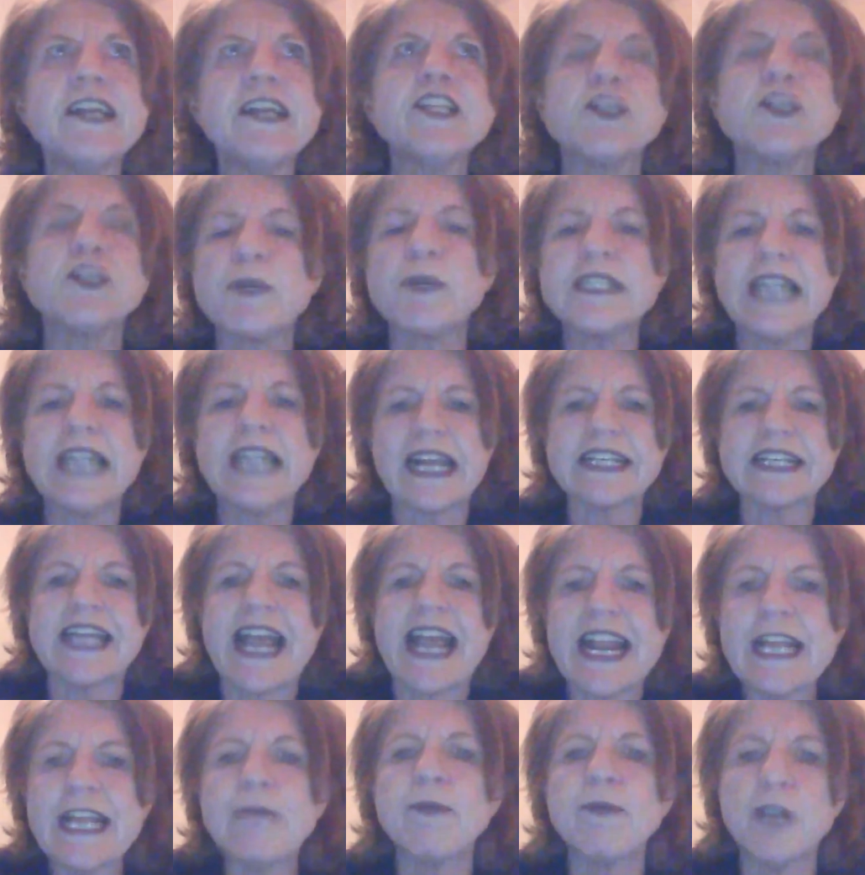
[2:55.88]
designed to
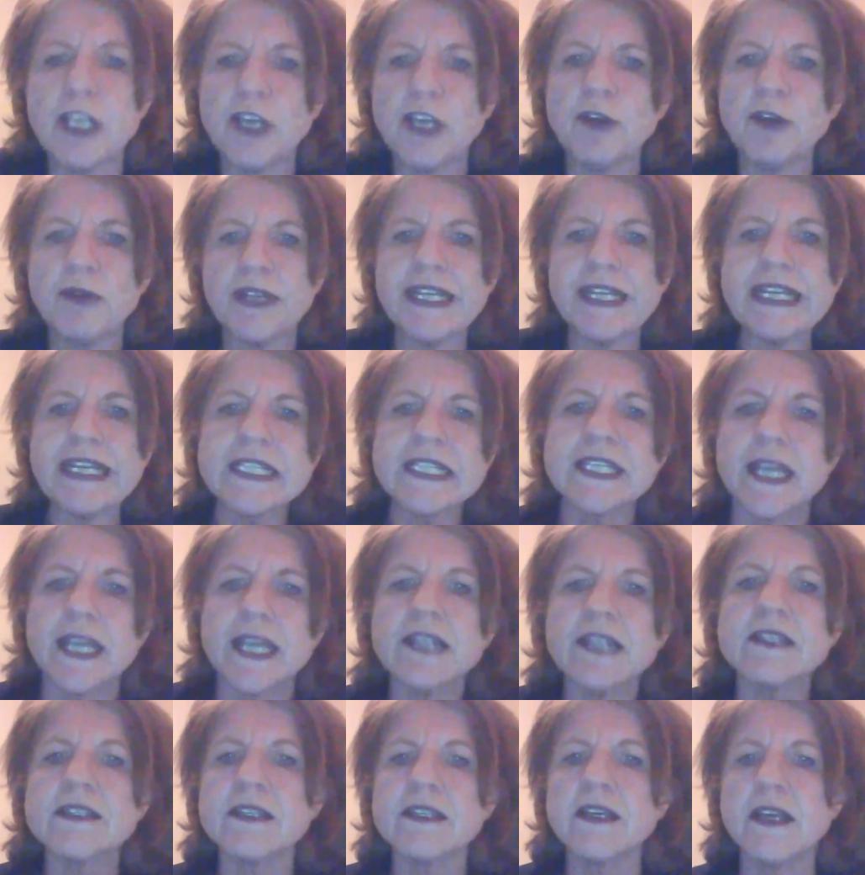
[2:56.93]
protect anybody who needs
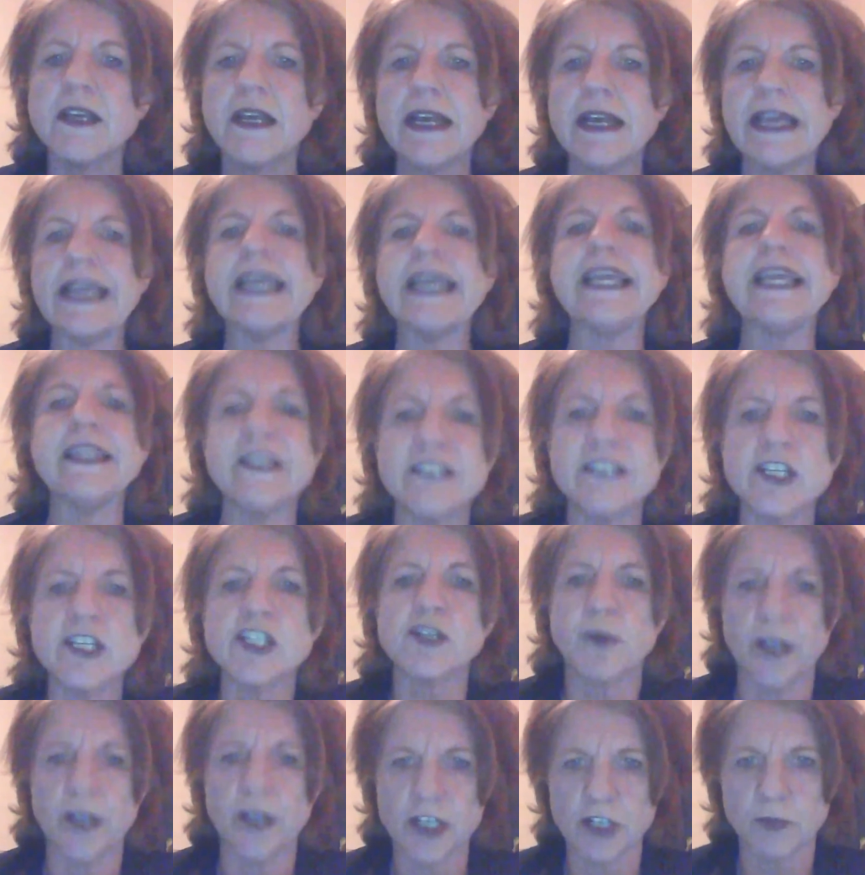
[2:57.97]
it in a
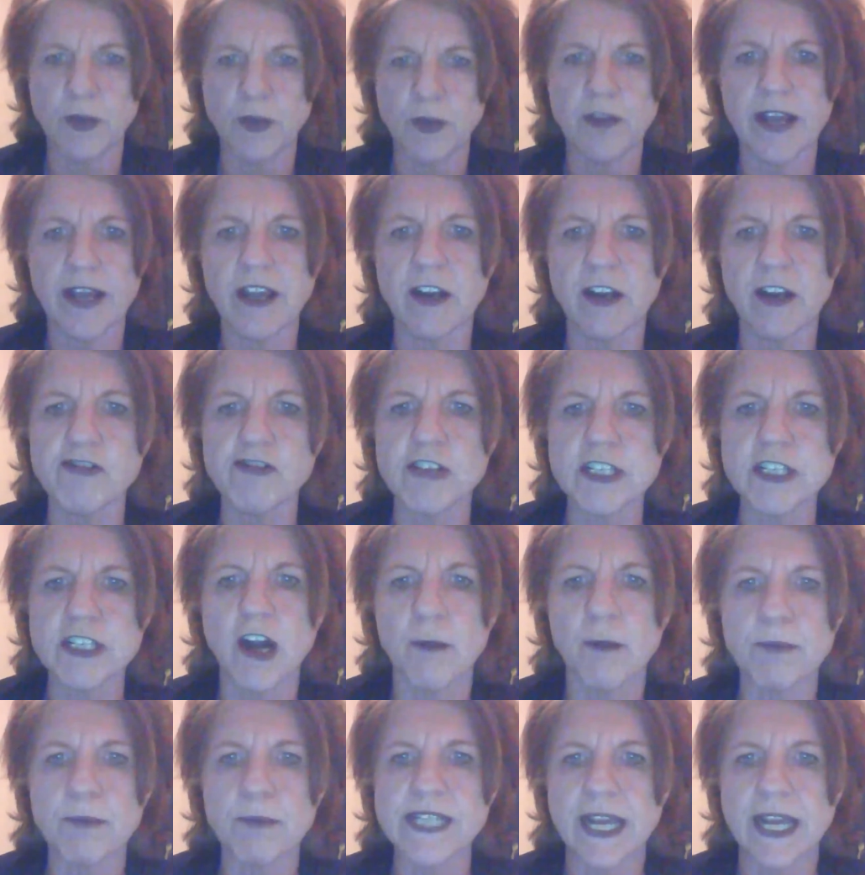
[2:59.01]
situation where their
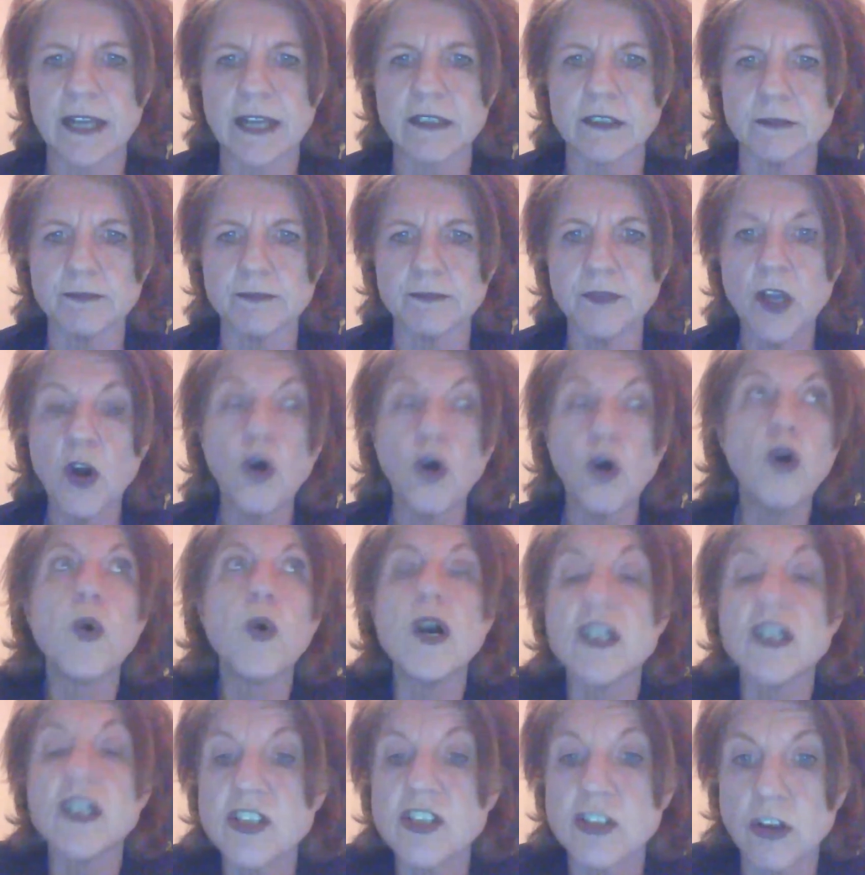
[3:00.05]
countries can't protect them,
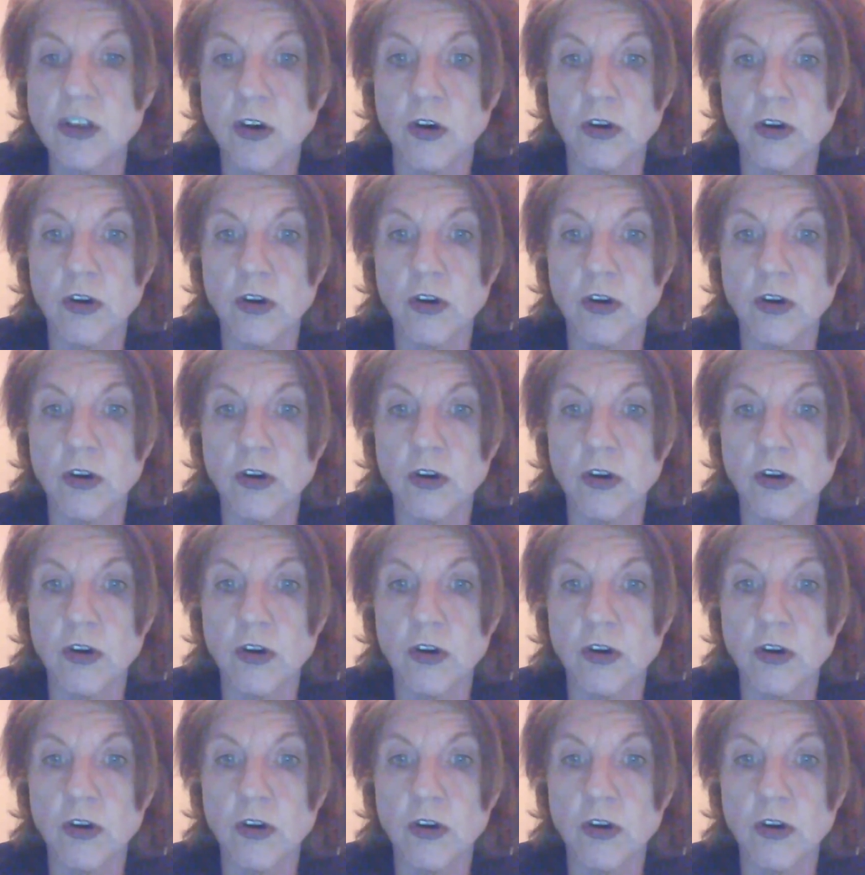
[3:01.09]
or worse